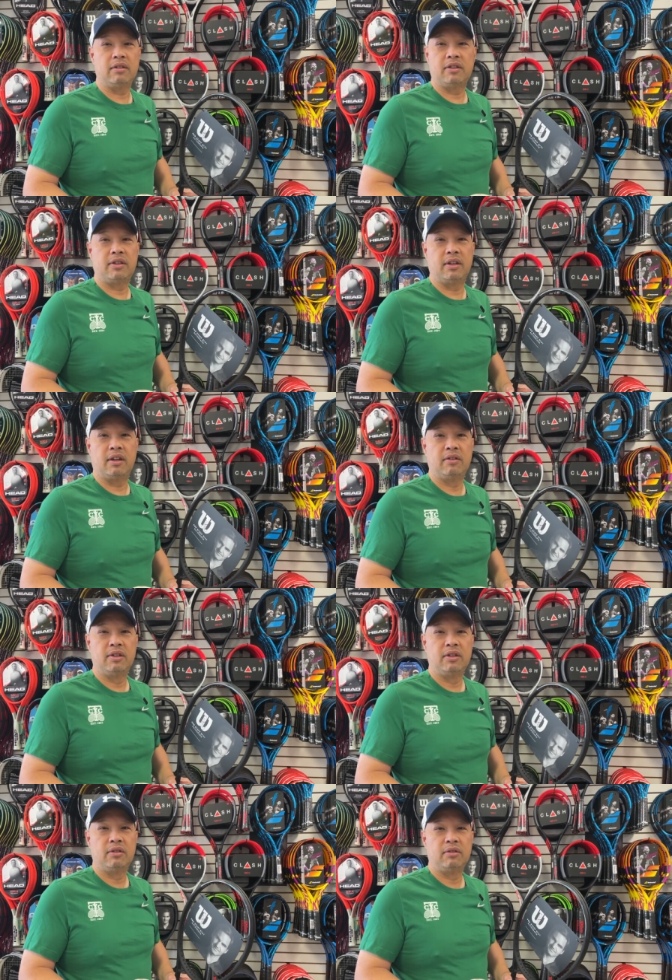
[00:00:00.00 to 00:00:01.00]
to
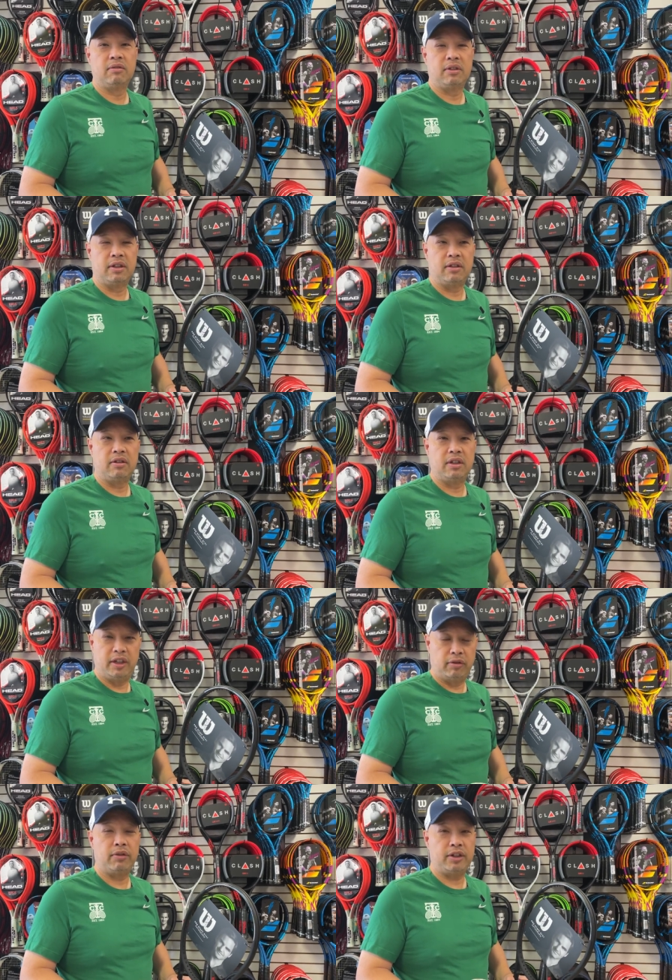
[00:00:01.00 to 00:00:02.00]

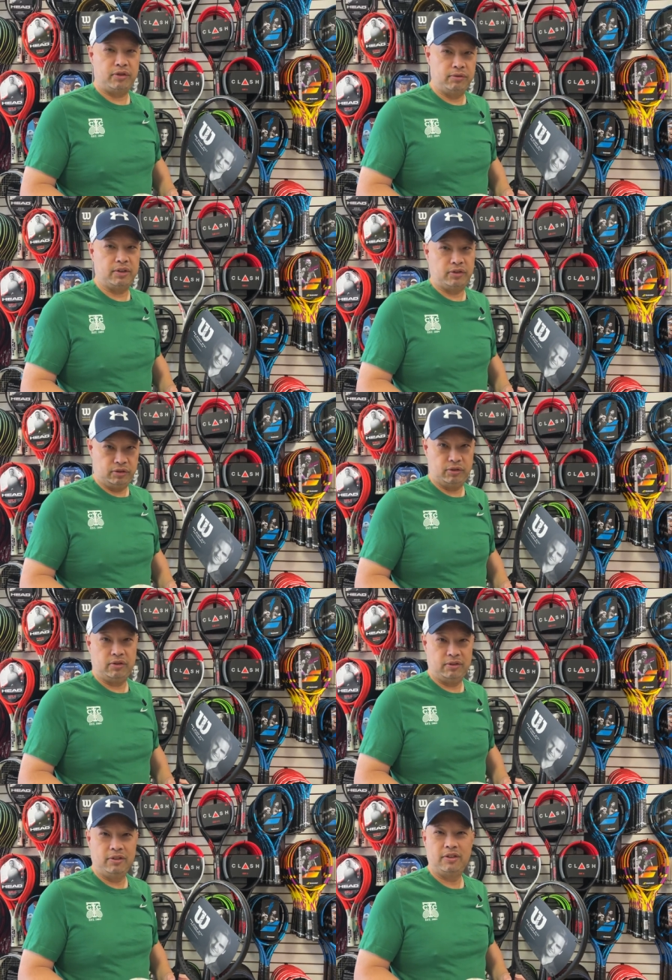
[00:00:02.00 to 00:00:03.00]
literally shoot the sh
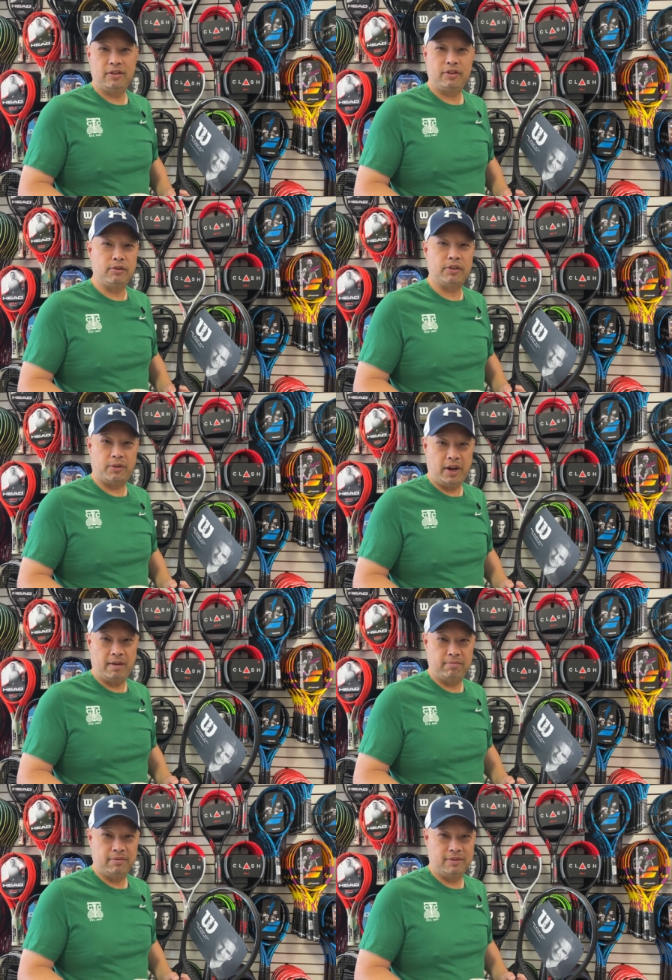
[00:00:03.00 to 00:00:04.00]
shoot the crap,
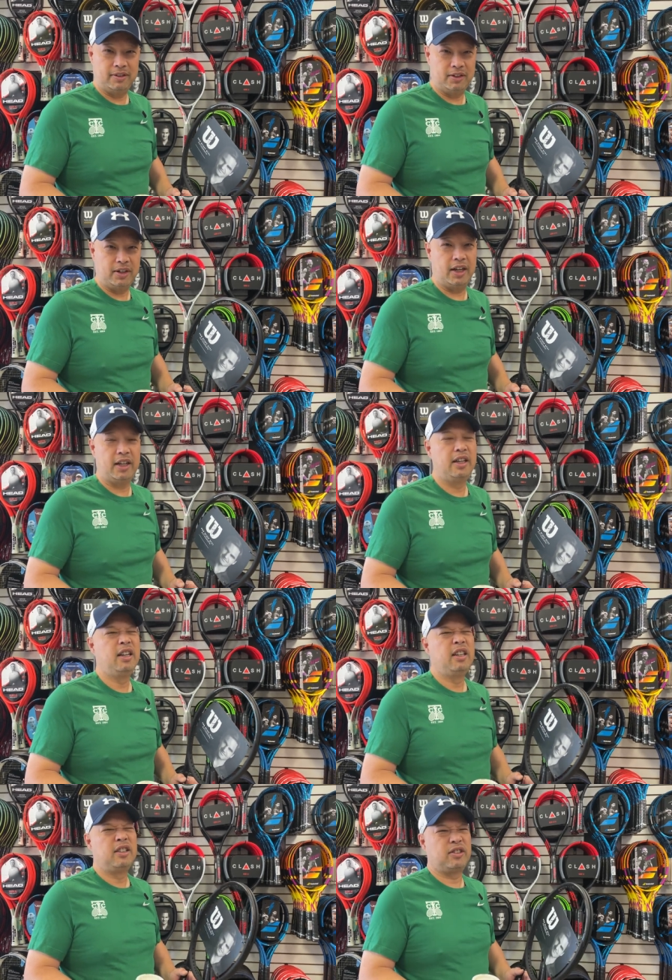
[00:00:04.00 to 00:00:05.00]
okay?
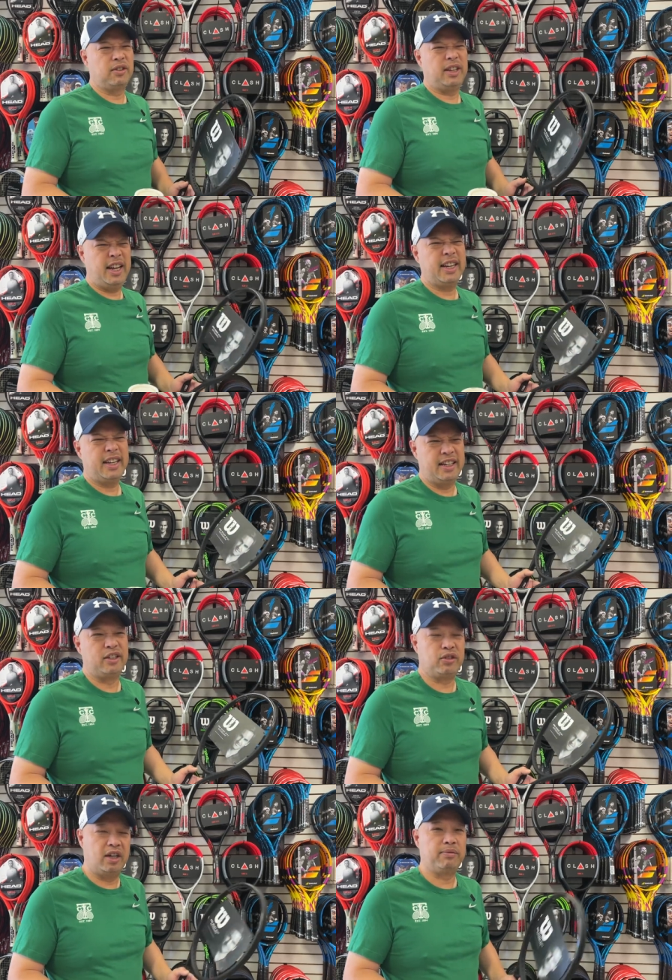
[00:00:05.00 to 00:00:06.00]
So that kind of
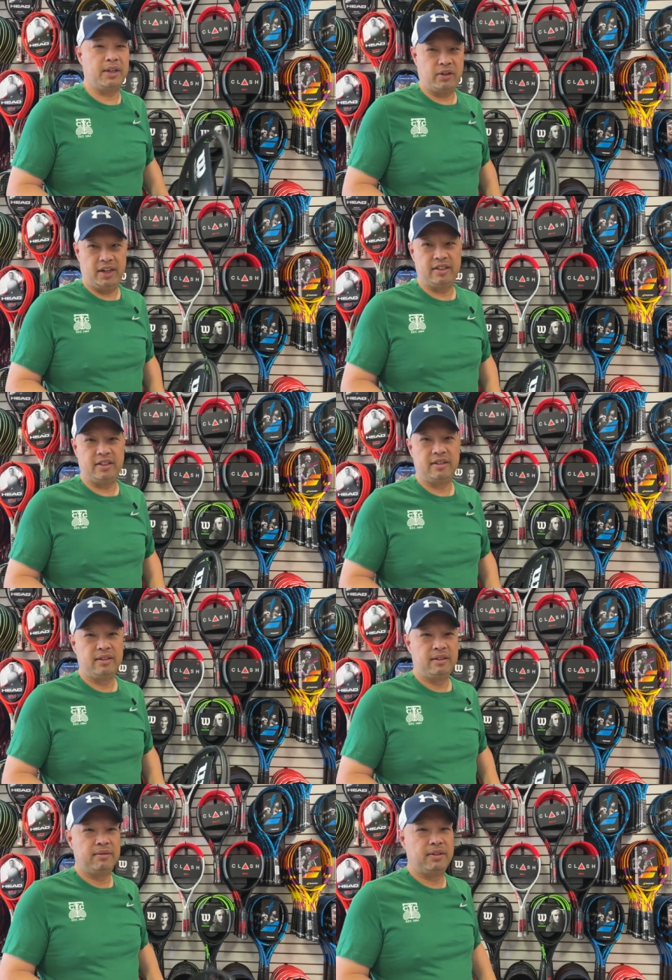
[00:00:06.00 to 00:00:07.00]
drives me crazy
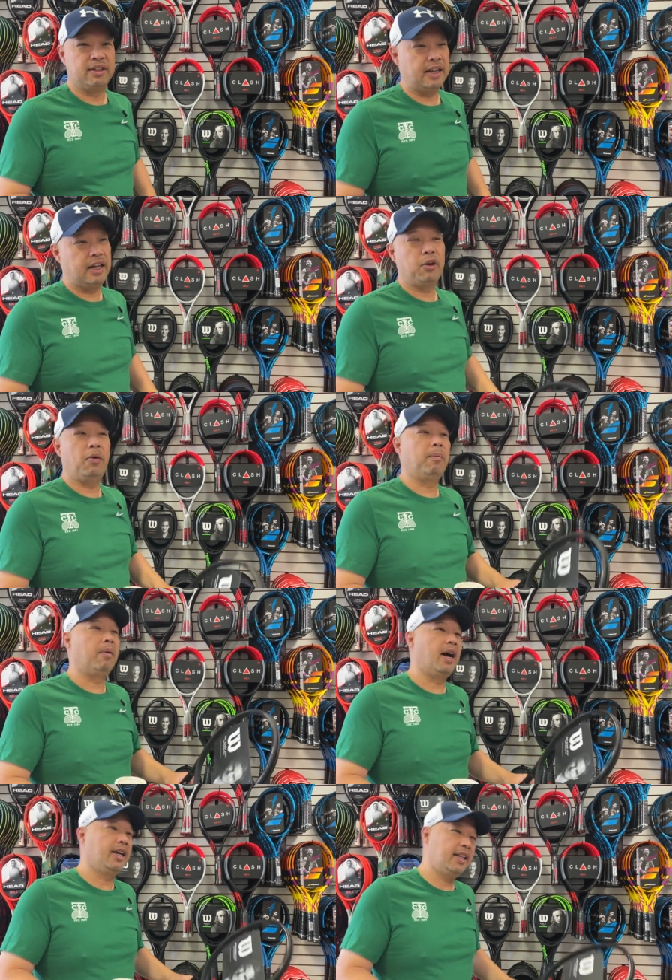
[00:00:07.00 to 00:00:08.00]
because I don't
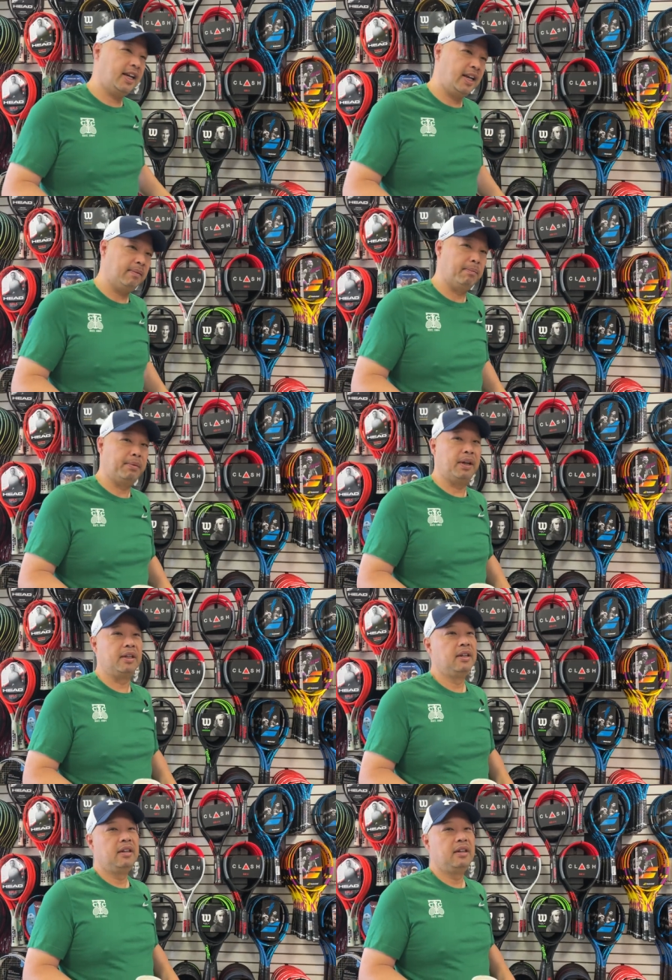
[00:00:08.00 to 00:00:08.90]
mind that, but